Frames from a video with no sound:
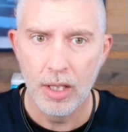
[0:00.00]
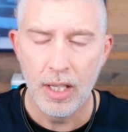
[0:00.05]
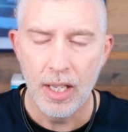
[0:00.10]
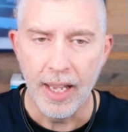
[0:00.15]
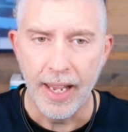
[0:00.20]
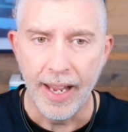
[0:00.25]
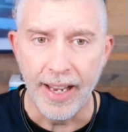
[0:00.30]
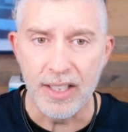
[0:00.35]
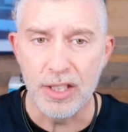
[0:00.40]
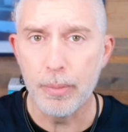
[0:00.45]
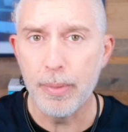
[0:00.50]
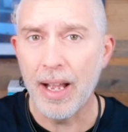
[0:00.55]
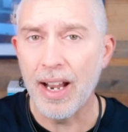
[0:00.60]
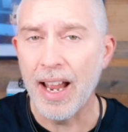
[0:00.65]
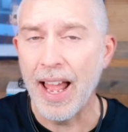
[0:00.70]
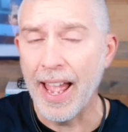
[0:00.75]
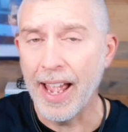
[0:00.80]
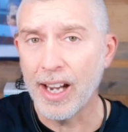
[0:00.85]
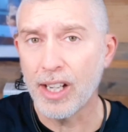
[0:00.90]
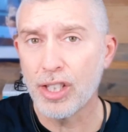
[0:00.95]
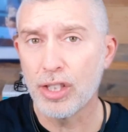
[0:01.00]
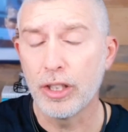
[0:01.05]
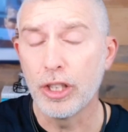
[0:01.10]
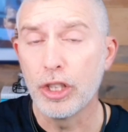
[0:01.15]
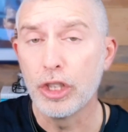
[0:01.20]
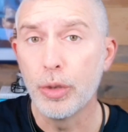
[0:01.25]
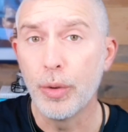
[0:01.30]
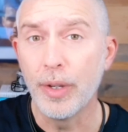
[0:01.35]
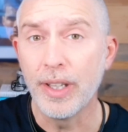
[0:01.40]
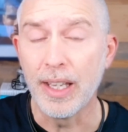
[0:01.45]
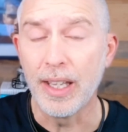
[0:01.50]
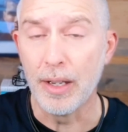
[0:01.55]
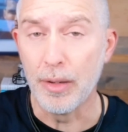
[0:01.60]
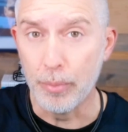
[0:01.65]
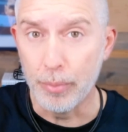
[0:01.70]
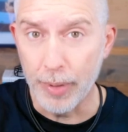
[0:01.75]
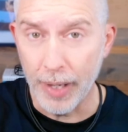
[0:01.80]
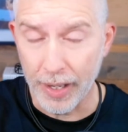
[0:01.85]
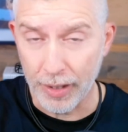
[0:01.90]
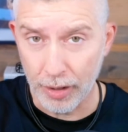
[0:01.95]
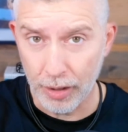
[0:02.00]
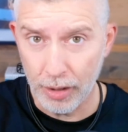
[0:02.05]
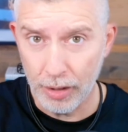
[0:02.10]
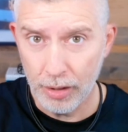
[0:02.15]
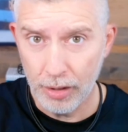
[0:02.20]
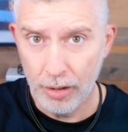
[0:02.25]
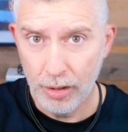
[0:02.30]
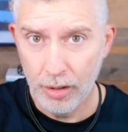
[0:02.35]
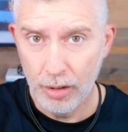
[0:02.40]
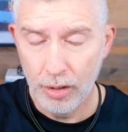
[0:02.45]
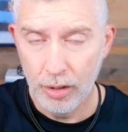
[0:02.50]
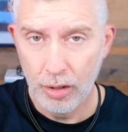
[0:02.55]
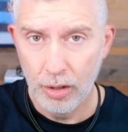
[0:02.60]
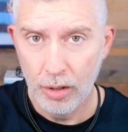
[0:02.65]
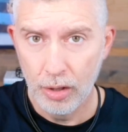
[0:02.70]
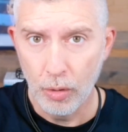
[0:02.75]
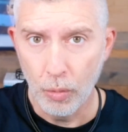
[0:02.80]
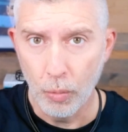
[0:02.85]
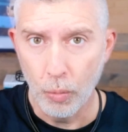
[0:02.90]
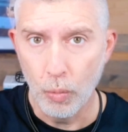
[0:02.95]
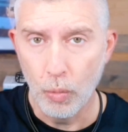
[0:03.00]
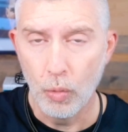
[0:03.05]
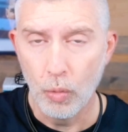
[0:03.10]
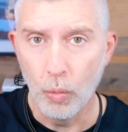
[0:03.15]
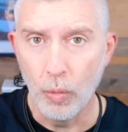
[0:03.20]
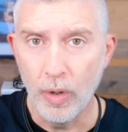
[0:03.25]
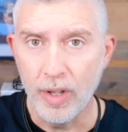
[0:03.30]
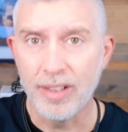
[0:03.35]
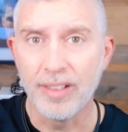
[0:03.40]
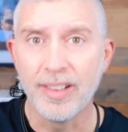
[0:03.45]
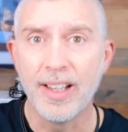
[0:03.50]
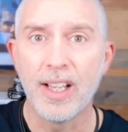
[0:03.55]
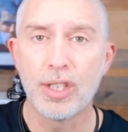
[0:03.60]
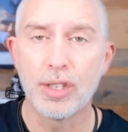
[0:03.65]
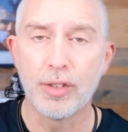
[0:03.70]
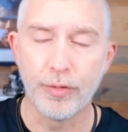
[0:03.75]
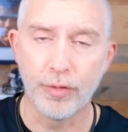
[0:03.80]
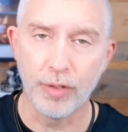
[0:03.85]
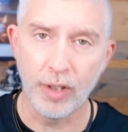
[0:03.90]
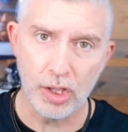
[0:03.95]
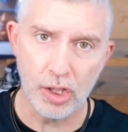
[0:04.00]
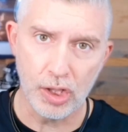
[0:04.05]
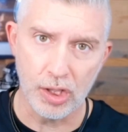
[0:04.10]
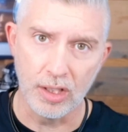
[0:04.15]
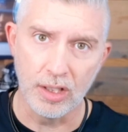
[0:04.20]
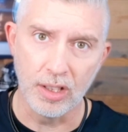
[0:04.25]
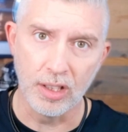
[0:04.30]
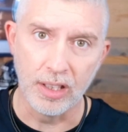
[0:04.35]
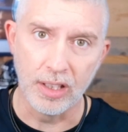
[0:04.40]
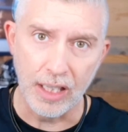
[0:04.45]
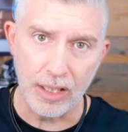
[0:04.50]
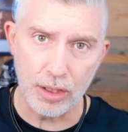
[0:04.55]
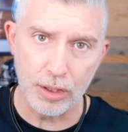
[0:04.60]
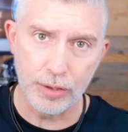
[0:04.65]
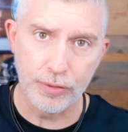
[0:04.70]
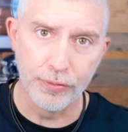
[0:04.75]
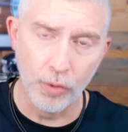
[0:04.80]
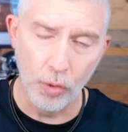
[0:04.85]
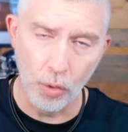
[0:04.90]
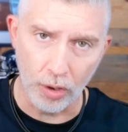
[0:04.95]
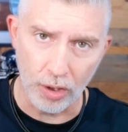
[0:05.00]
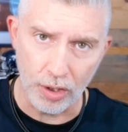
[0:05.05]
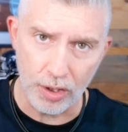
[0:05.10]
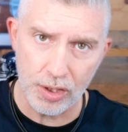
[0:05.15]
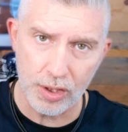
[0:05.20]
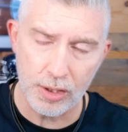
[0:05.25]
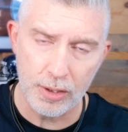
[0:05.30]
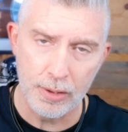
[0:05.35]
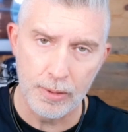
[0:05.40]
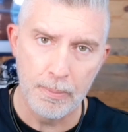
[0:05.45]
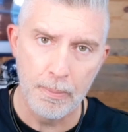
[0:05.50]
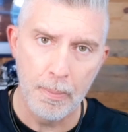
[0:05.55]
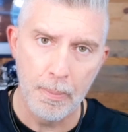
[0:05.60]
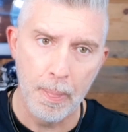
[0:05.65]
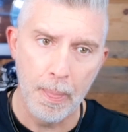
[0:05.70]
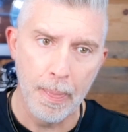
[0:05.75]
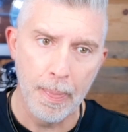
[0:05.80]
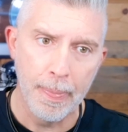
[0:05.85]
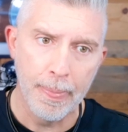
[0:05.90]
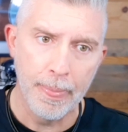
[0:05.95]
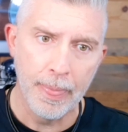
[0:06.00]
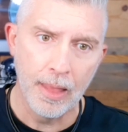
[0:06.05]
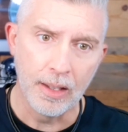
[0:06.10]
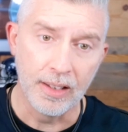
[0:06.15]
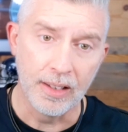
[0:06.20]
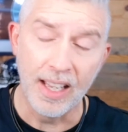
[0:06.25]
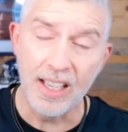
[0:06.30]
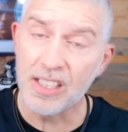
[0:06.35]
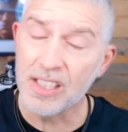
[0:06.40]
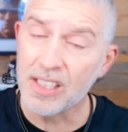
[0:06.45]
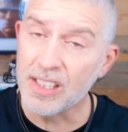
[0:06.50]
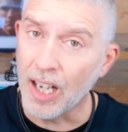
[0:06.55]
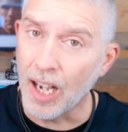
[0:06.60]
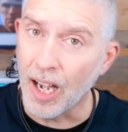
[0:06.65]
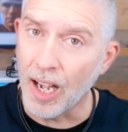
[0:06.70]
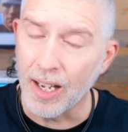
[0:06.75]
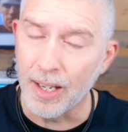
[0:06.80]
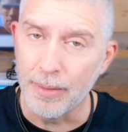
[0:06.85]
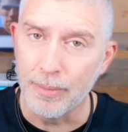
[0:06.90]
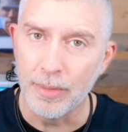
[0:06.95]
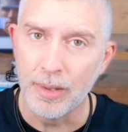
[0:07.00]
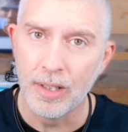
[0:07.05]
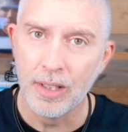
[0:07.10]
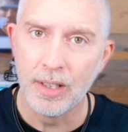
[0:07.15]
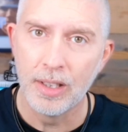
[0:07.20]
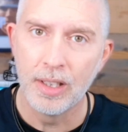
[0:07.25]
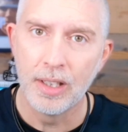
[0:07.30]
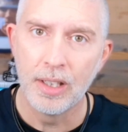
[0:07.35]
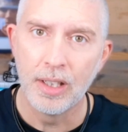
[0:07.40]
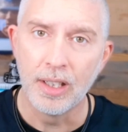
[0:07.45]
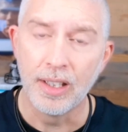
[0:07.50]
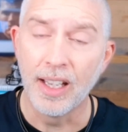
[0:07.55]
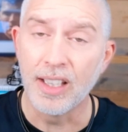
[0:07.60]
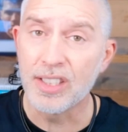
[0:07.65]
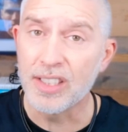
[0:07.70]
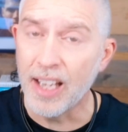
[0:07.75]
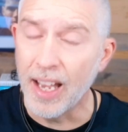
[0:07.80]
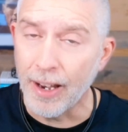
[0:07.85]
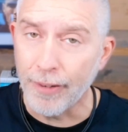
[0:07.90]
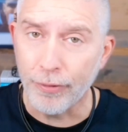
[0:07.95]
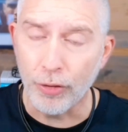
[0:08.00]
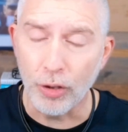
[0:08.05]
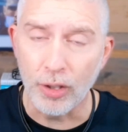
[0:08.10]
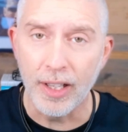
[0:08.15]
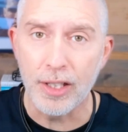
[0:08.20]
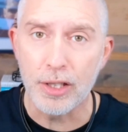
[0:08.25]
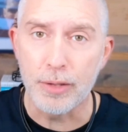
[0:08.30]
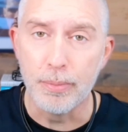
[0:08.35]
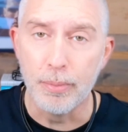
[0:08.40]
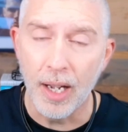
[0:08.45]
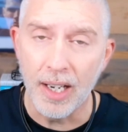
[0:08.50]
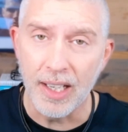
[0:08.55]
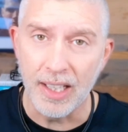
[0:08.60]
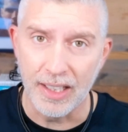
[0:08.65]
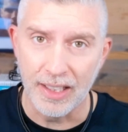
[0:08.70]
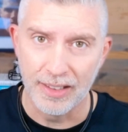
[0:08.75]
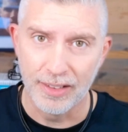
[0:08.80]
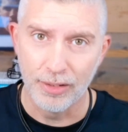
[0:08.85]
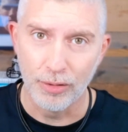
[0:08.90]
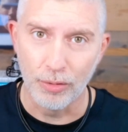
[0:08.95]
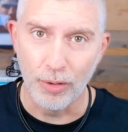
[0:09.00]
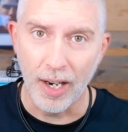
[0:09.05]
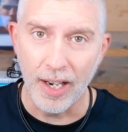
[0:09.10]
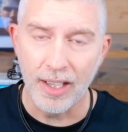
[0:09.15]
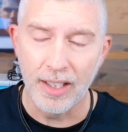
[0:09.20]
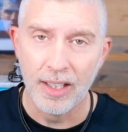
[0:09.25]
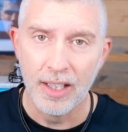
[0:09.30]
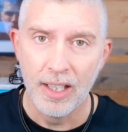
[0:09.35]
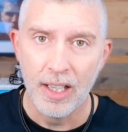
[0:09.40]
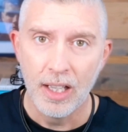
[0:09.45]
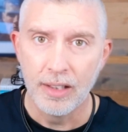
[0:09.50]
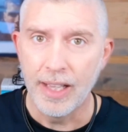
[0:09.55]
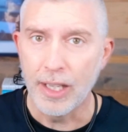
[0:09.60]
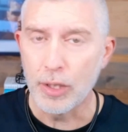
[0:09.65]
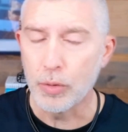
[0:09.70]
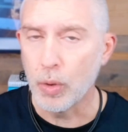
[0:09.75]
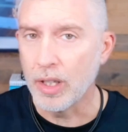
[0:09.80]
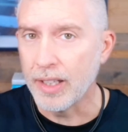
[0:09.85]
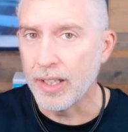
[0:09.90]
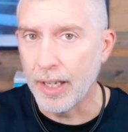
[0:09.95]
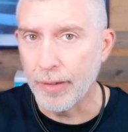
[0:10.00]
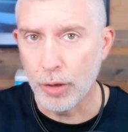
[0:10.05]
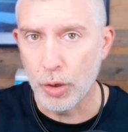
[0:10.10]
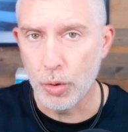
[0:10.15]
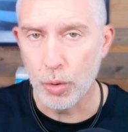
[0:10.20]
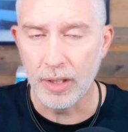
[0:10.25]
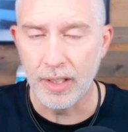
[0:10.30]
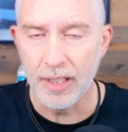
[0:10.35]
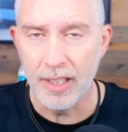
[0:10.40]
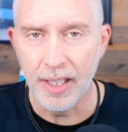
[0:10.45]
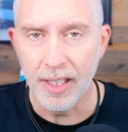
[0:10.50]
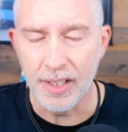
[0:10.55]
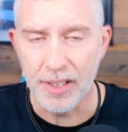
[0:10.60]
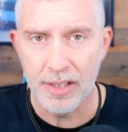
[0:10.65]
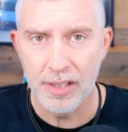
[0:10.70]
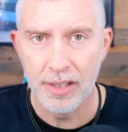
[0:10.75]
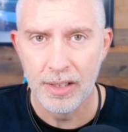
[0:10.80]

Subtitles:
It's about actually doing it better with less friction, less force, less time, less effort, less money, right? That's what leverage really is.